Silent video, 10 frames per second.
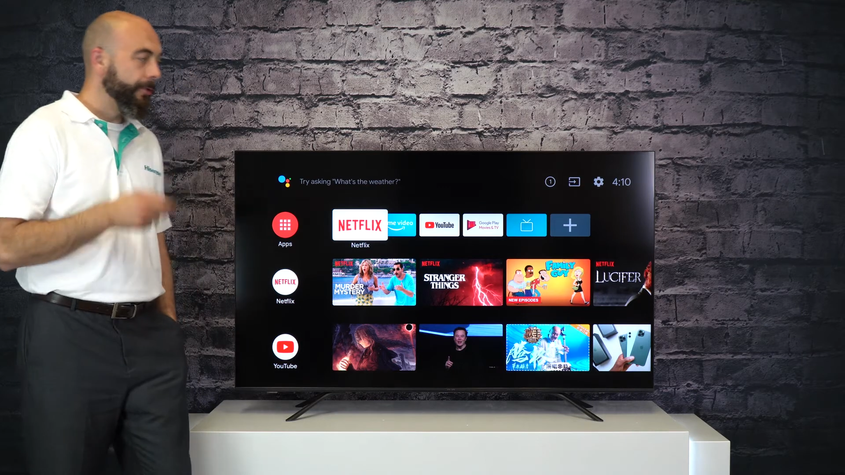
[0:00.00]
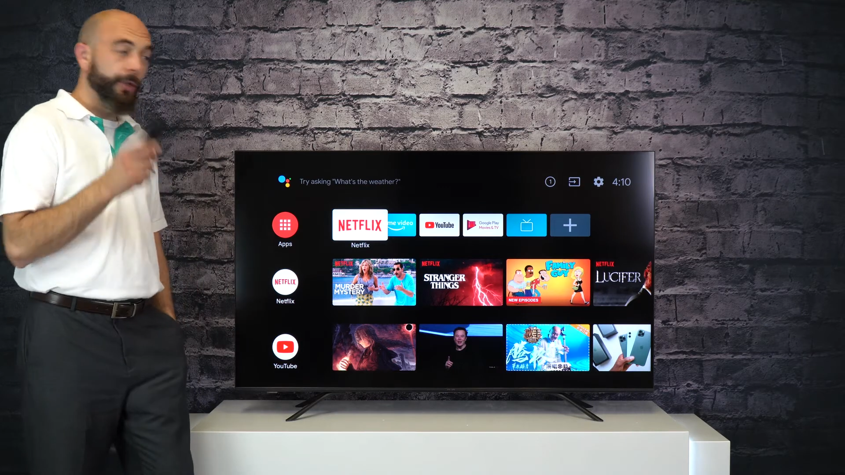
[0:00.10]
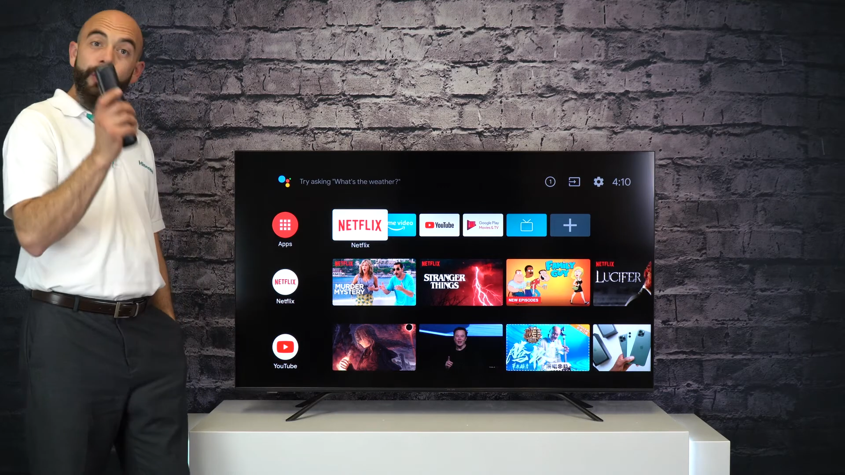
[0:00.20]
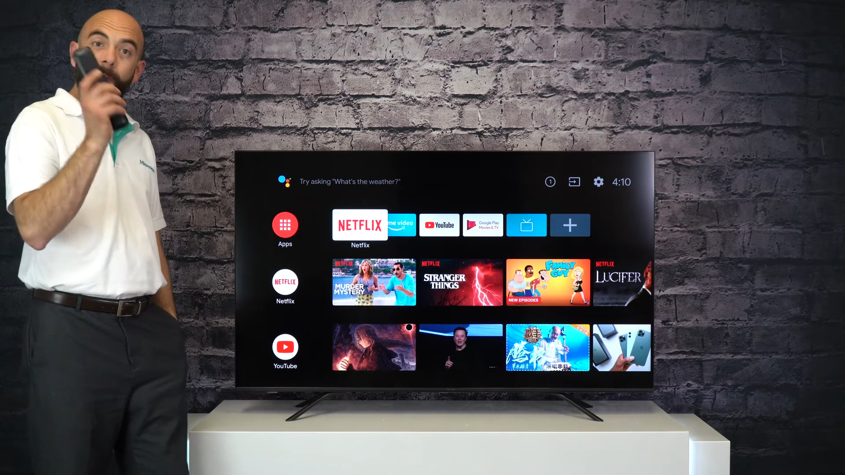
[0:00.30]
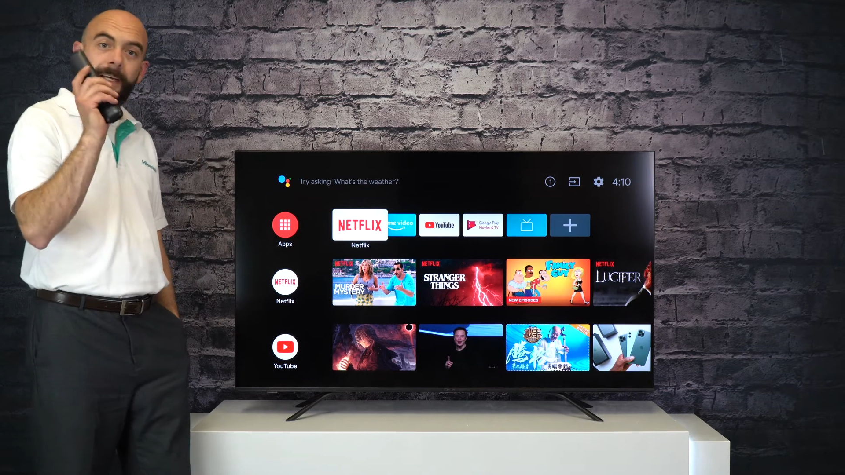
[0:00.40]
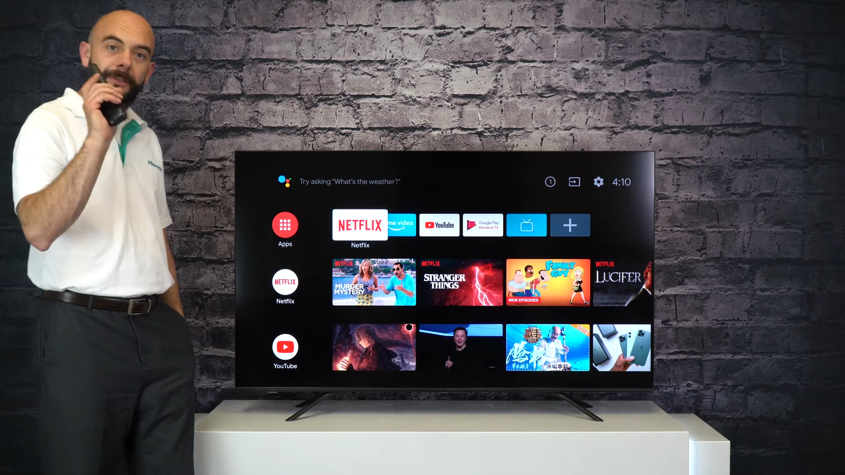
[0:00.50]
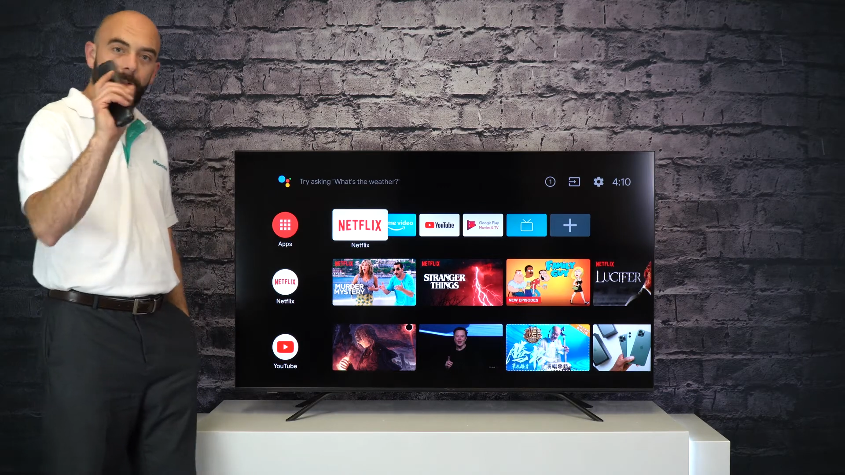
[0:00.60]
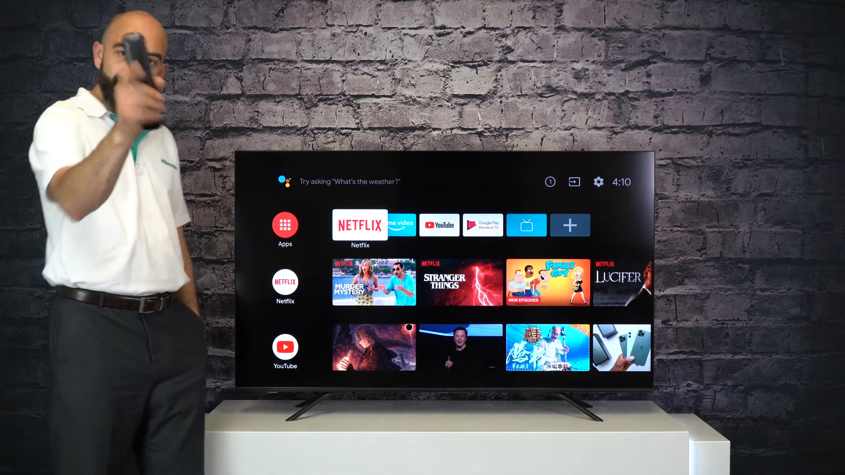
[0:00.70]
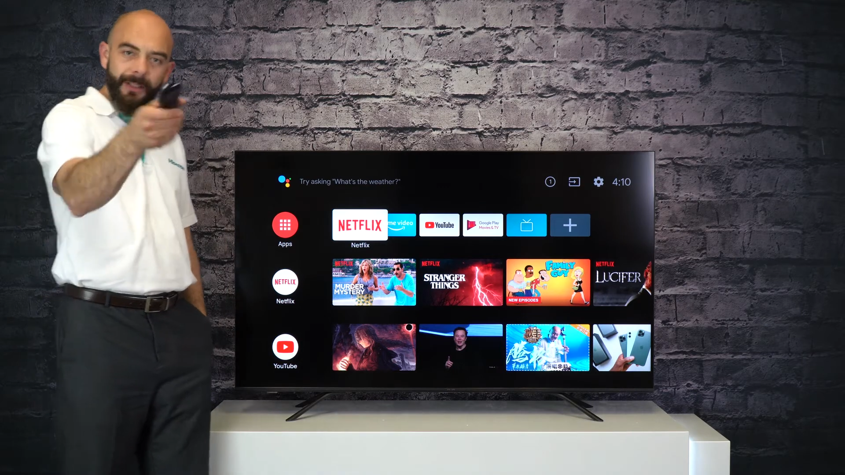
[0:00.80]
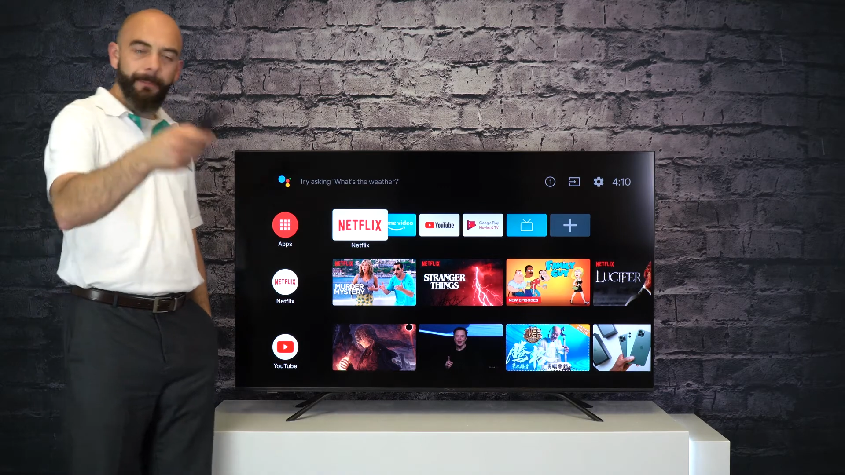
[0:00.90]
To do
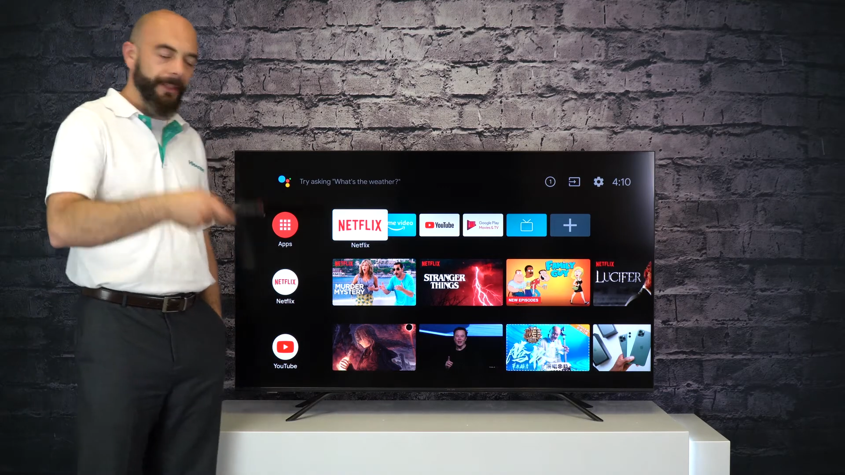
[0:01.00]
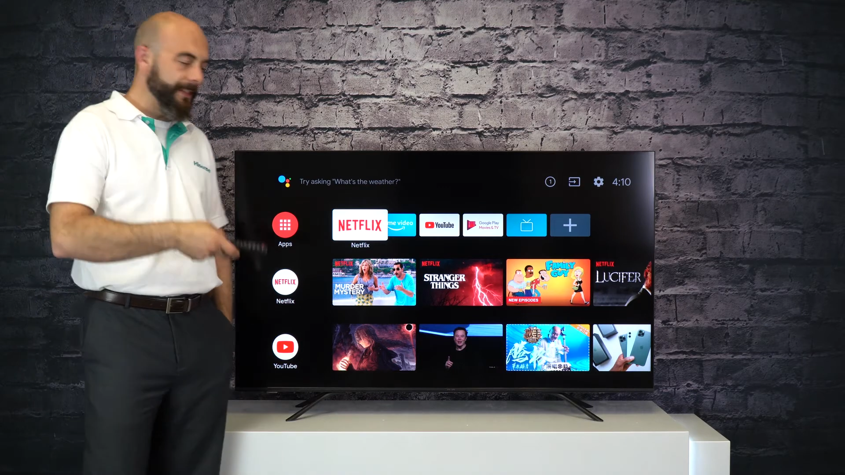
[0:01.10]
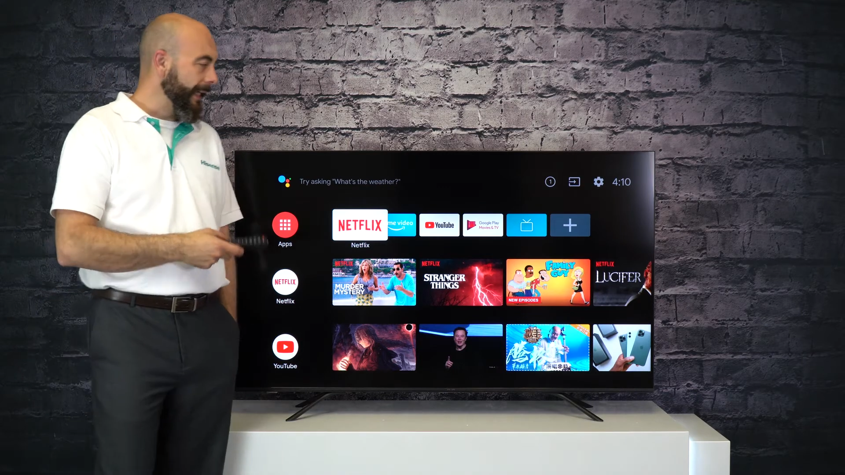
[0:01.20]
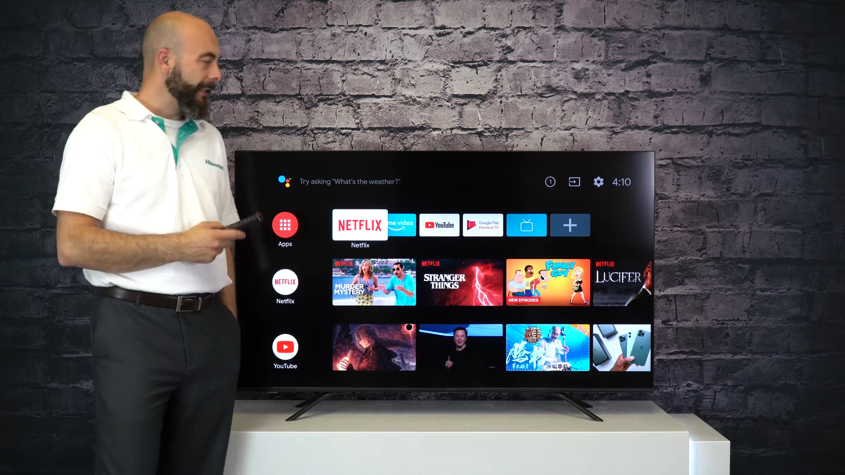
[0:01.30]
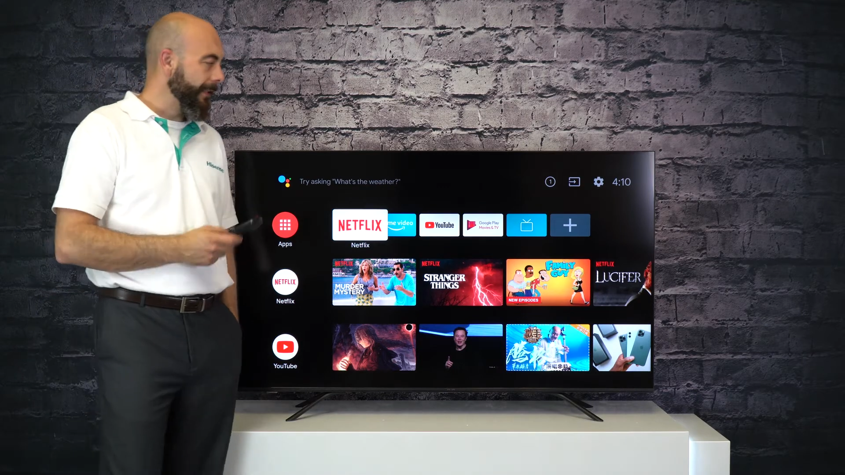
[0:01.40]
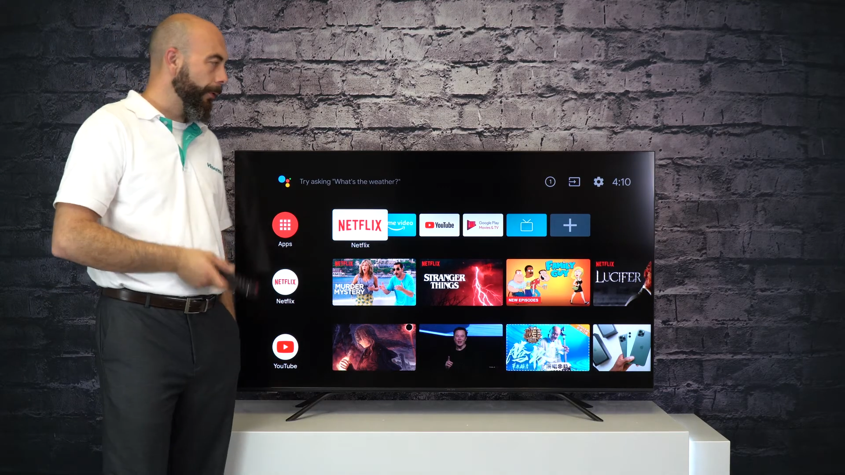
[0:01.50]
this, you simply take the